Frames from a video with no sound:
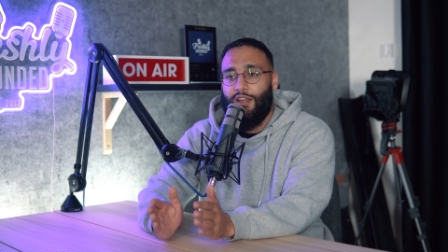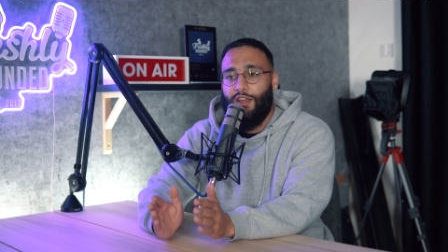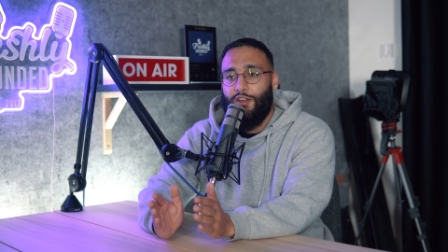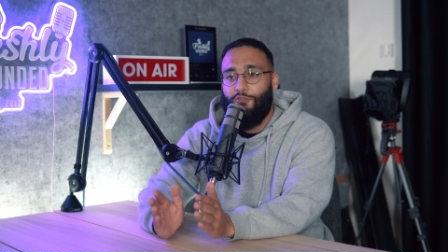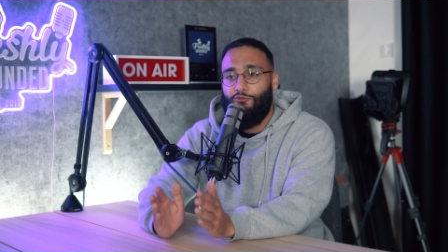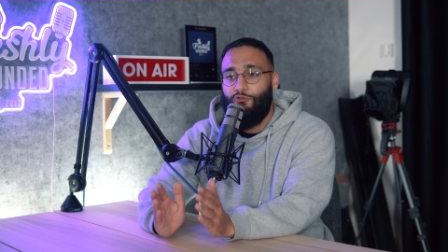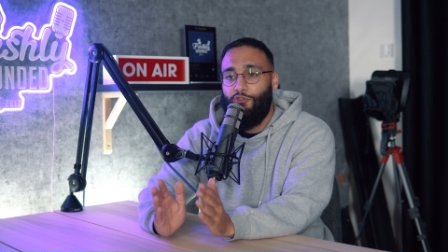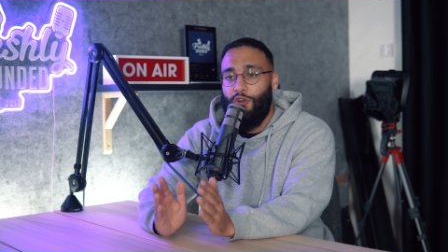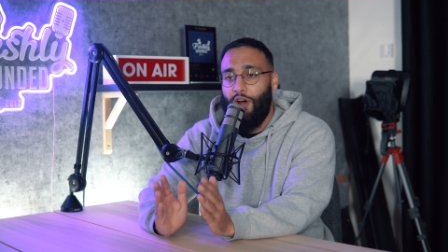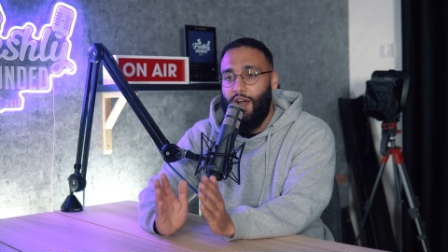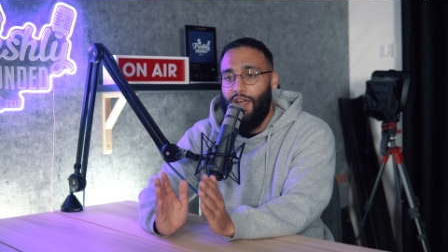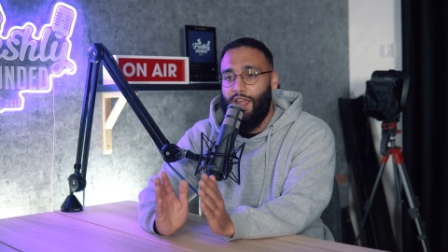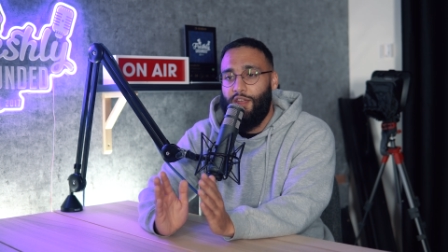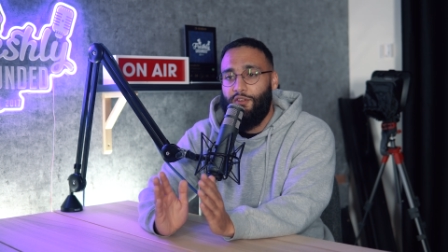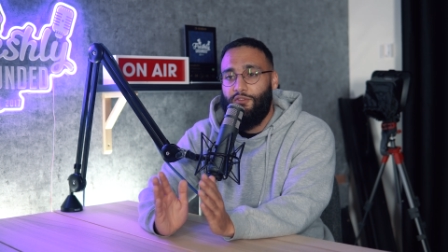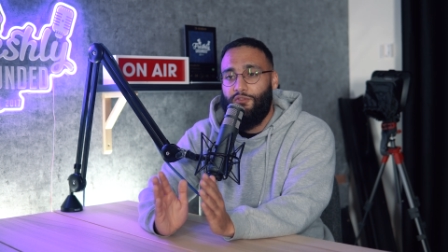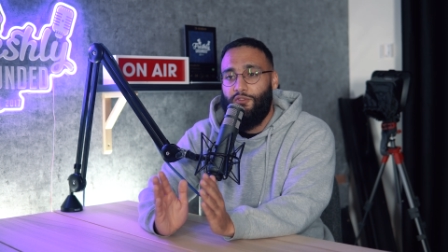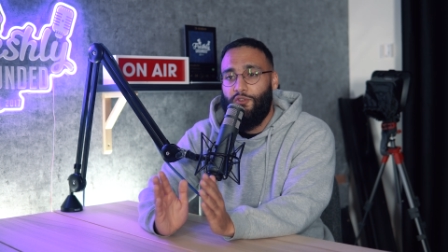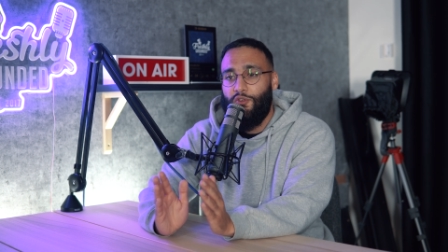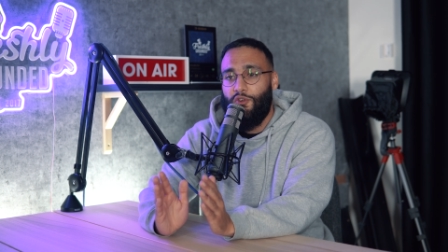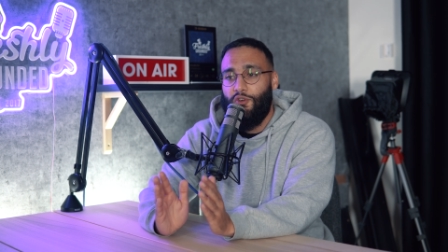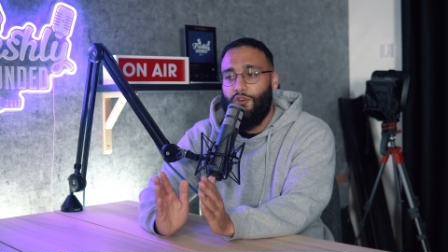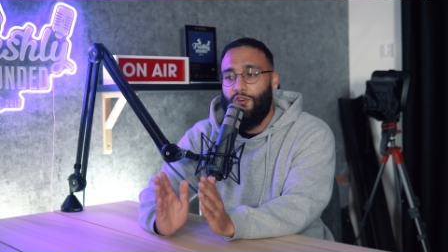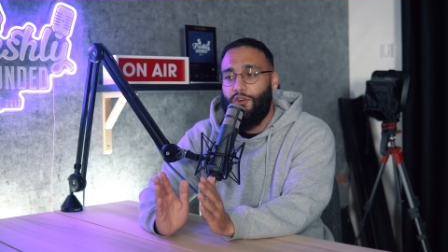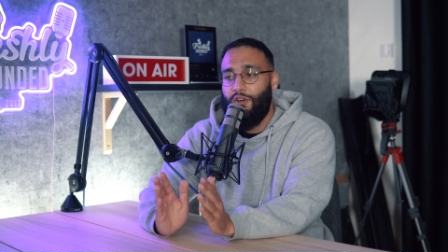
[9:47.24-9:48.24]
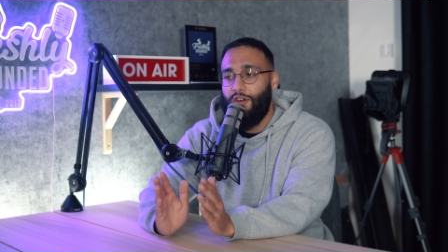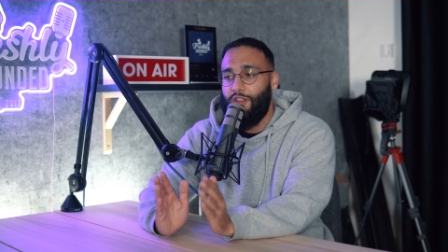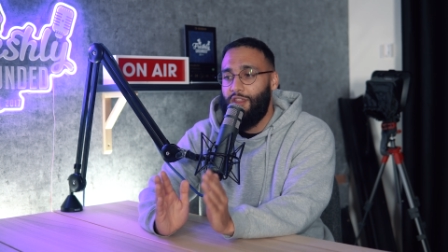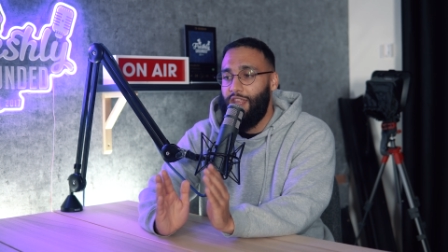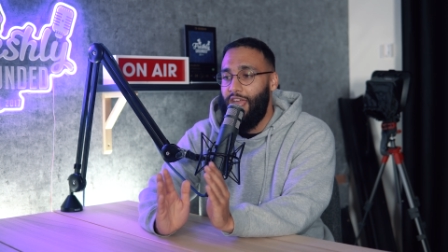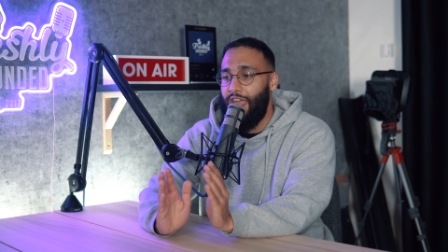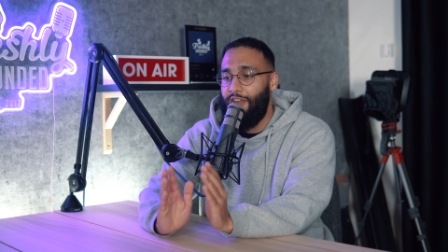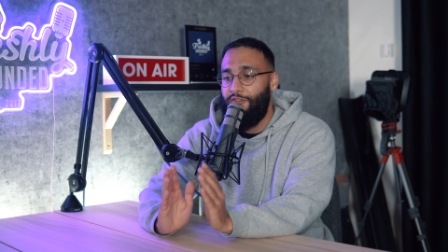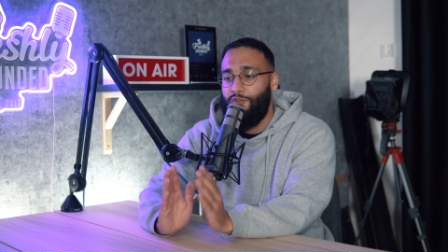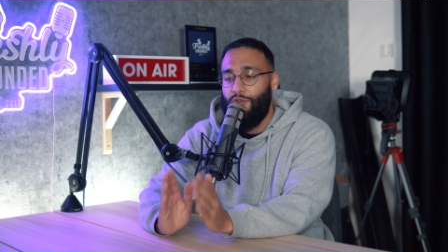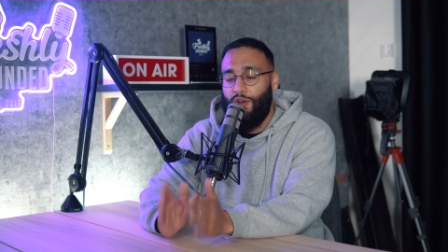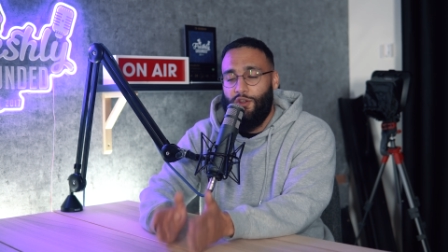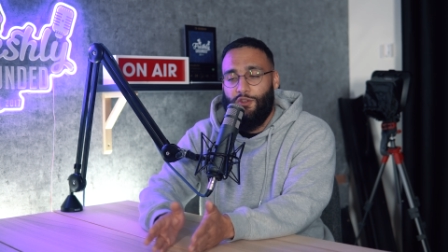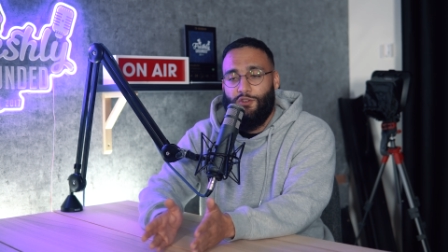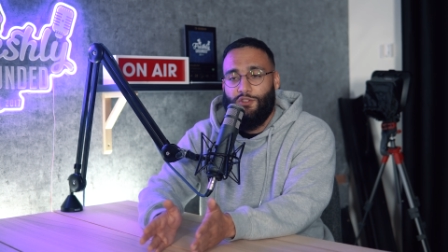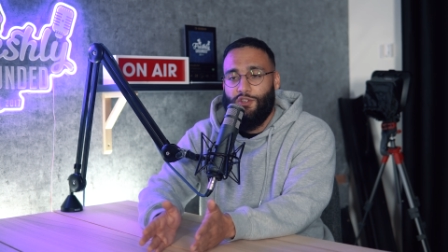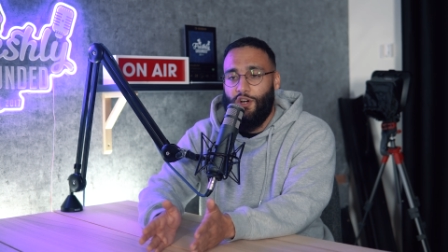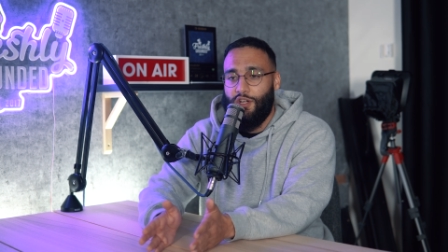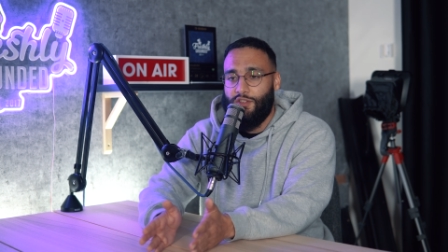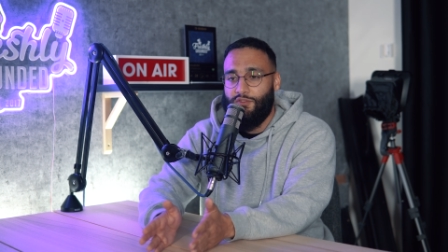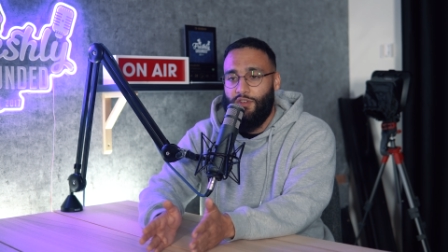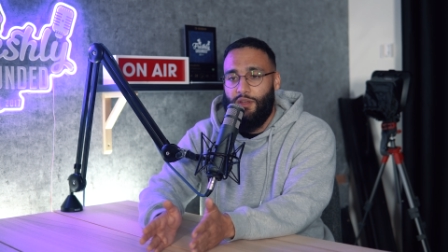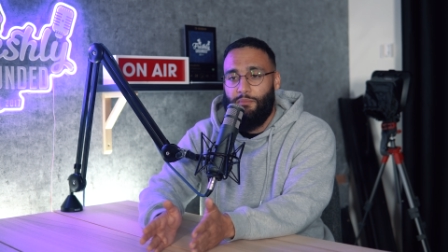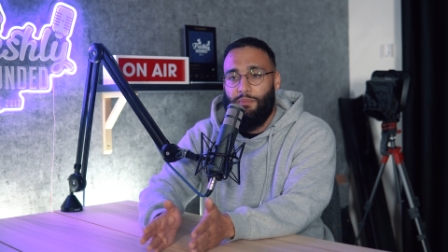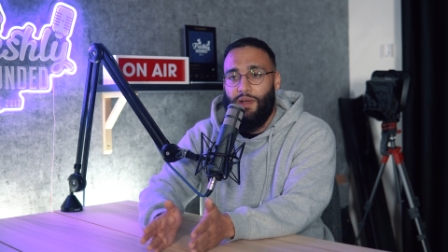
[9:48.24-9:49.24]
right for everyone who's
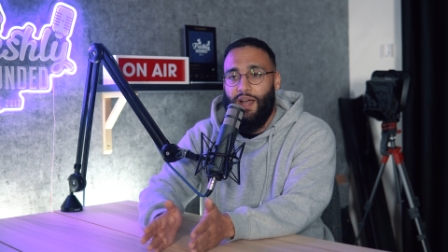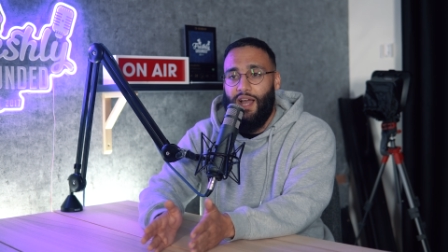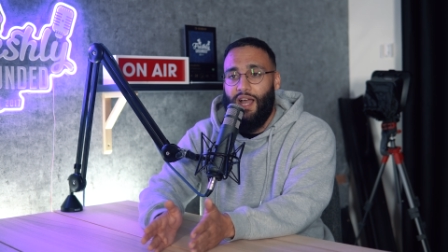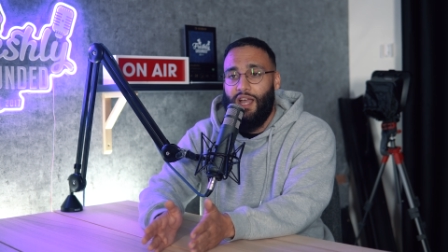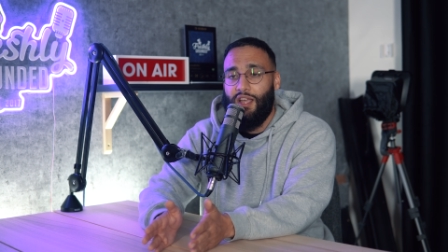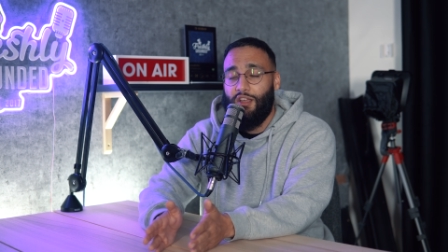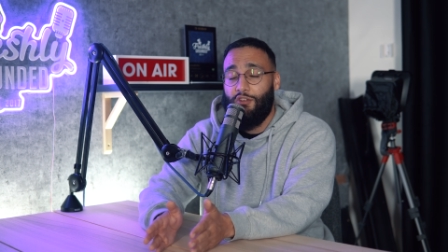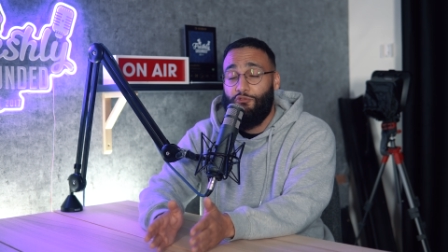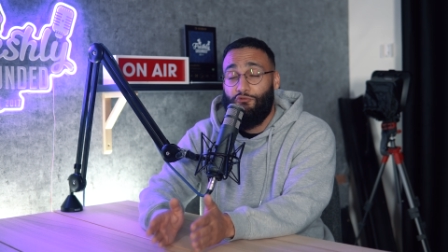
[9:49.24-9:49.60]
asked for it back,